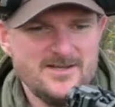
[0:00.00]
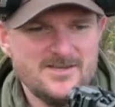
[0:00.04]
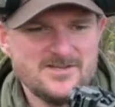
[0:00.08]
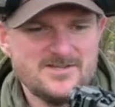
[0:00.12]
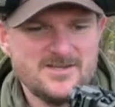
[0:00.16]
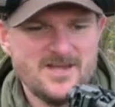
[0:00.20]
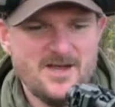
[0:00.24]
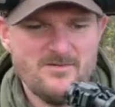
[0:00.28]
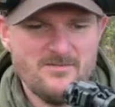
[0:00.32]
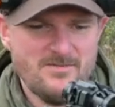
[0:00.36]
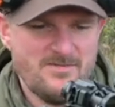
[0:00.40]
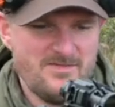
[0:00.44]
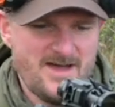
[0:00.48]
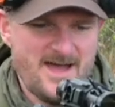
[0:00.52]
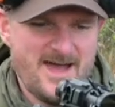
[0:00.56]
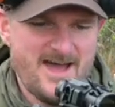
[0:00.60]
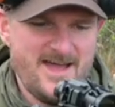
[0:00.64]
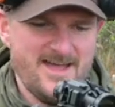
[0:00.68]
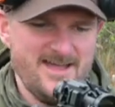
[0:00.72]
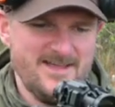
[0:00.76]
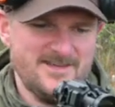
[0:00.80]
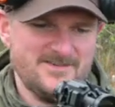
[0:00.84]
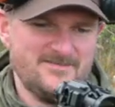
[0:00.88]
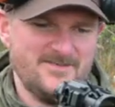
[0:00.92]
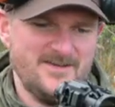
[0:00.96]
So
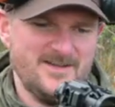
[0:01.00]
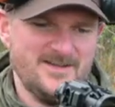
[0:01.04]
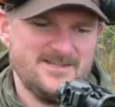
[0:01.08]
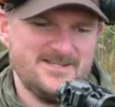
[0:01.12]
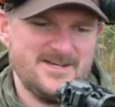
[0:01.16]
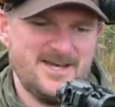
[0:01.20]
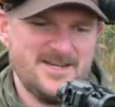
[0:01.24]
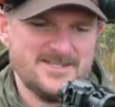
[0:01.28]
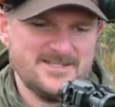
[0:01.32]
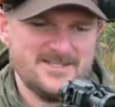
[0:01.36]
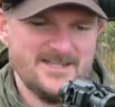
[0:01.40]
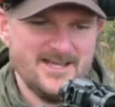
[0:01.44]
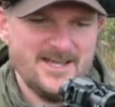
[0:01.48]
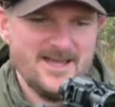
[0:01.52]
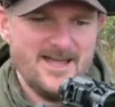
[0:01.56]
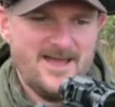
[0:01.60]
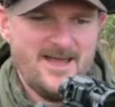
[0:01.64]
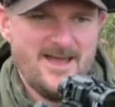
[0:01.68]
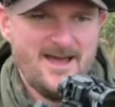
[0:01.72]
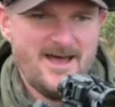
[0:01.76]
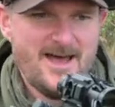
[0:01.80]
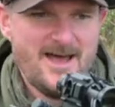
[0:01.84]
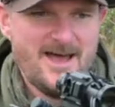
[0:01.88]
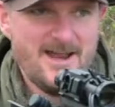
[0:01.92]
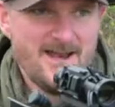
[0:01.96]
that is fantastic.
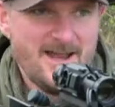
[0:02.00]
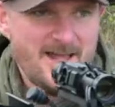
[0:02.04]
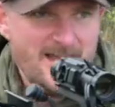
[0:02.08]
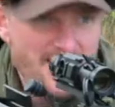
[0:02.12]
And